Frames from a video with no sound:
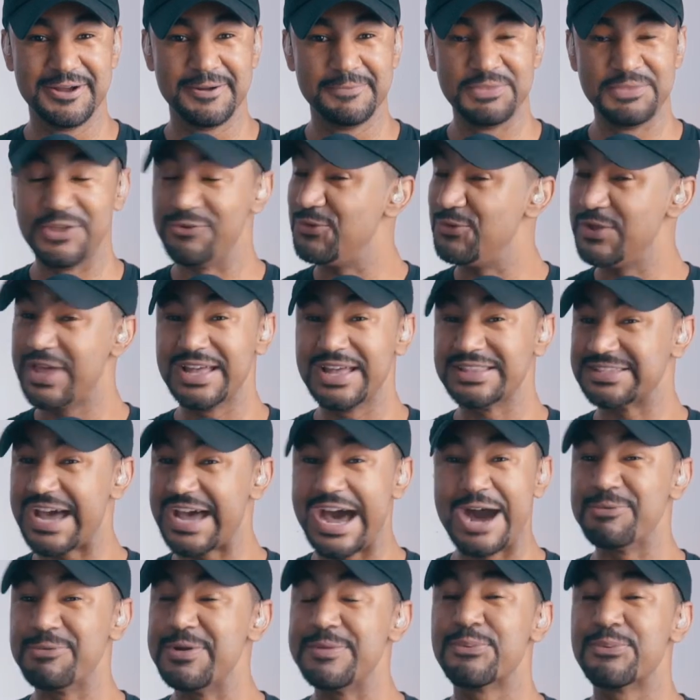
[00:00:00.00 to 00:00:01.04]
If we had
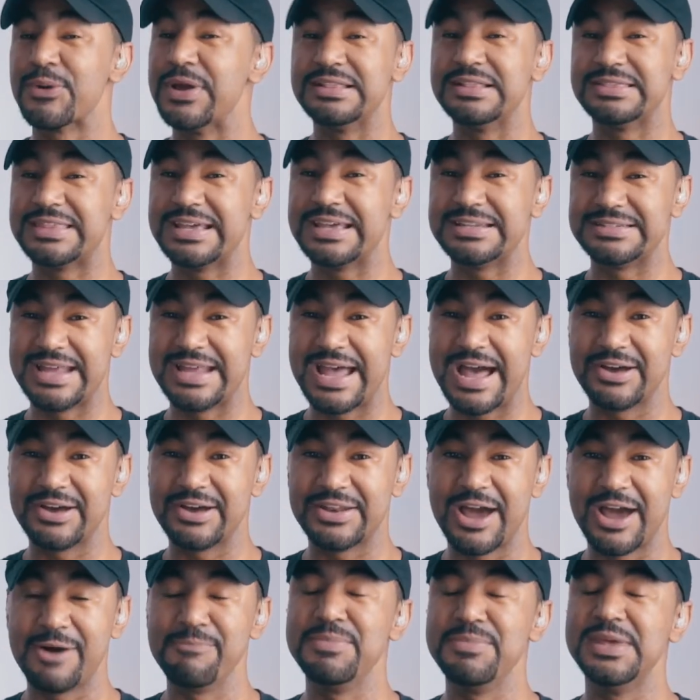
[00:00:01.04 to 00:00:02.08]
time, we break that down,
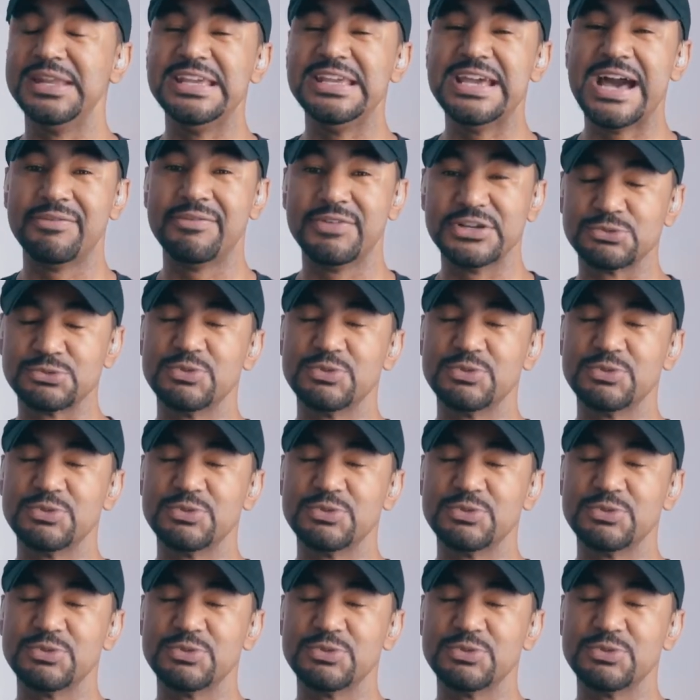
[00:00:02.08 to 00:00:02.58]
how many of us,